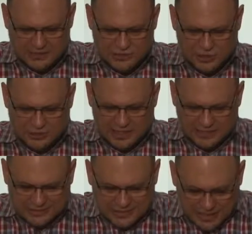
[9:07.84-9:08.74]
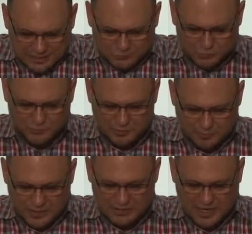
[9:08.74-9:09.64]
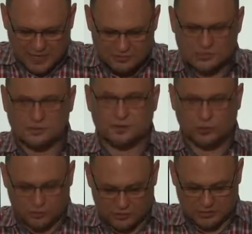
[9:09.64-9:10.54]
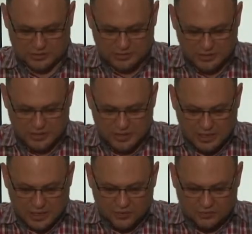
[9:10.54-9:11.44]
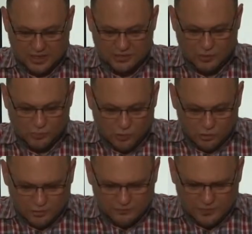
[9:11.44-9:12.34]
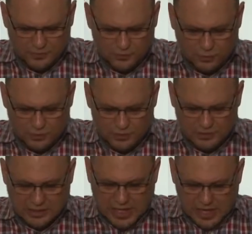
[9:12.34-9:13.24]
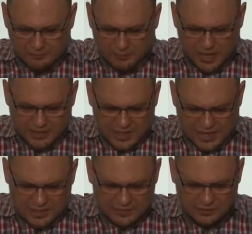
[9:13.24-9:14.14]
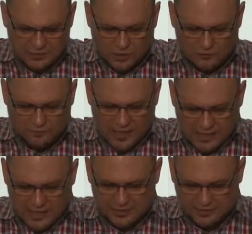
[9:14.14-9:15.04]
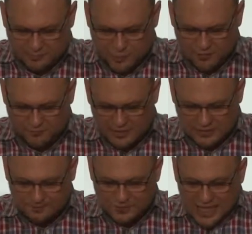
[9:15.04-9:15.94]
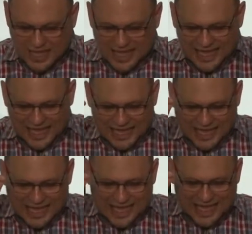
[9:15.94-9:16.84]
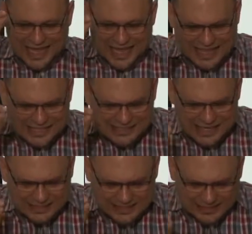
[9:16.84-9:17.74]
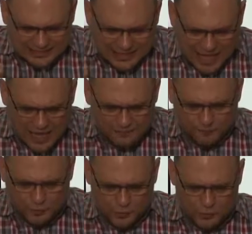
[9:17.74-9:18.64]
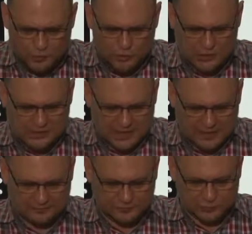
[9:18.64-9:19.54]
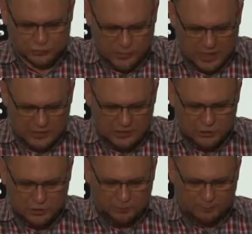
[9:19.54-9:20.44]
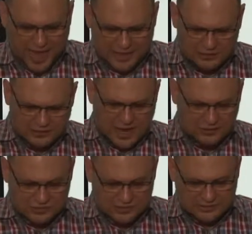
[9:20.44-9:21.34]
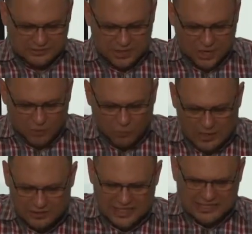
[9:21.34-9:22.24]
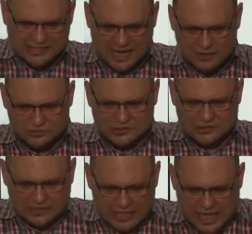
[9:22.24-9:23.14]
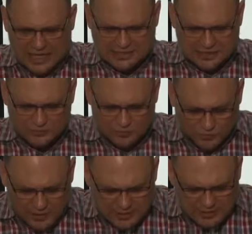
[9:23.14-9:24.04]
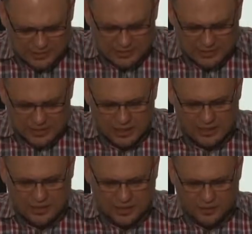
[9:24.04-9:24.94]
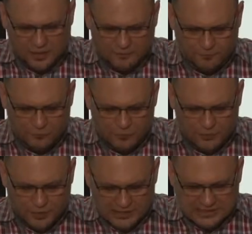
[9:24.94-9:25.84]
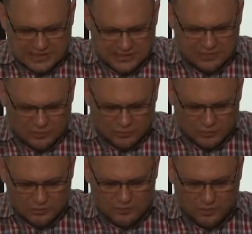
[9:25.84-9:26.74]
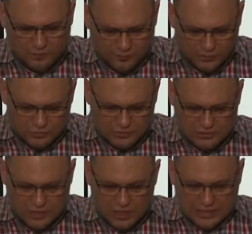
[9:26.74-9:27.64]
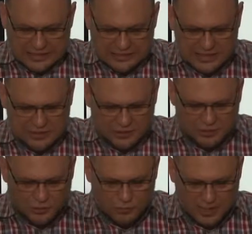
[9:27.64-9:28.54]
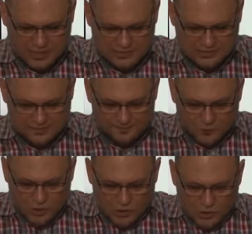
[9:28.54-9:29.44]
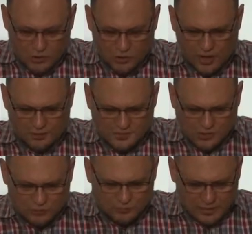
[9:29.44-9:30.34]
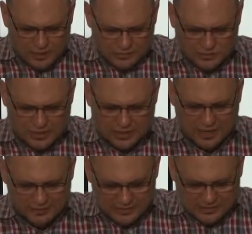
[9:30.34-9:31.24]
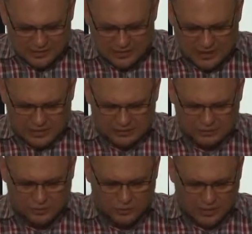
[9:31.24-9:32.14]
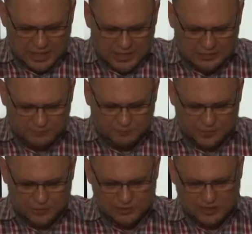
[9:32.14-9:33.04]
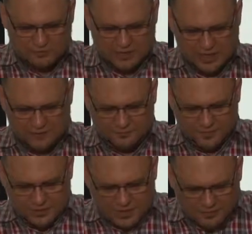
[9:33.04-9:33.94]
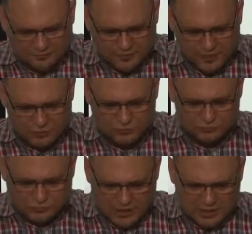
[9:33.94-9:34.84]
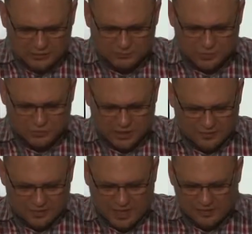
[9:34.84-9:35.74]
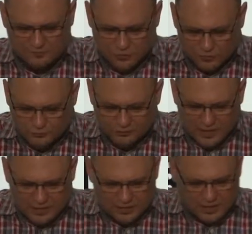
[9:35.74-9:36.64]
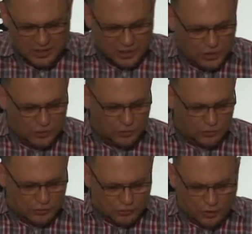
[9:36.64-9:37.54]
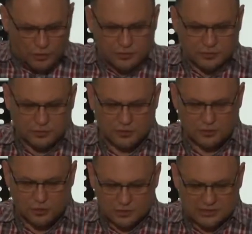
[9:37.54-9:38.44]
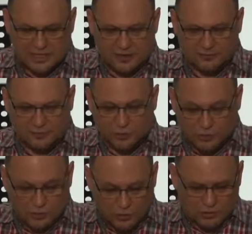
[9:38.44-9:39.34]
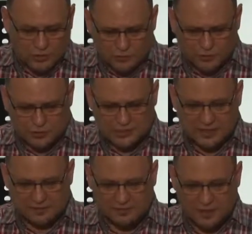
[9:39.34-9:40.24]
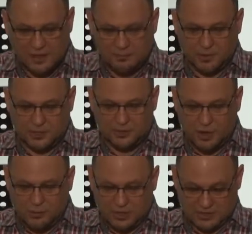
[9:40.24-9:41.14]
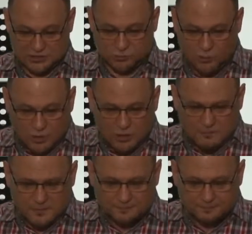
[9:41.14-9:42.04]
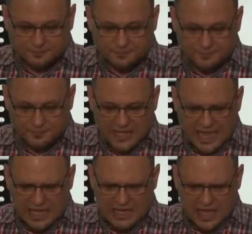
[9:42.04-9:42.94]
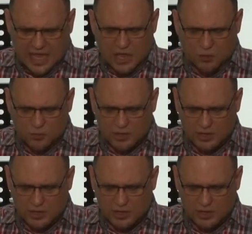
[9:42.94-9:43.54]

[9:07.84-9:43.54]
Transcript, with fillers: has not yet come to rebuild the house of the Lord. Then the word of the Lord came by the hand of Haggai the prophet, is it a time for you yourself to dwell in your paneled houses while this house lies in ruins? Now therefore, thus says the Lord of hosts, consider your ways. You have sown much and harvested little. You eat, but you never have enough. You drink, but you never have your fill. You clothe yourself, you clothe yourself, but no one is warm. And he who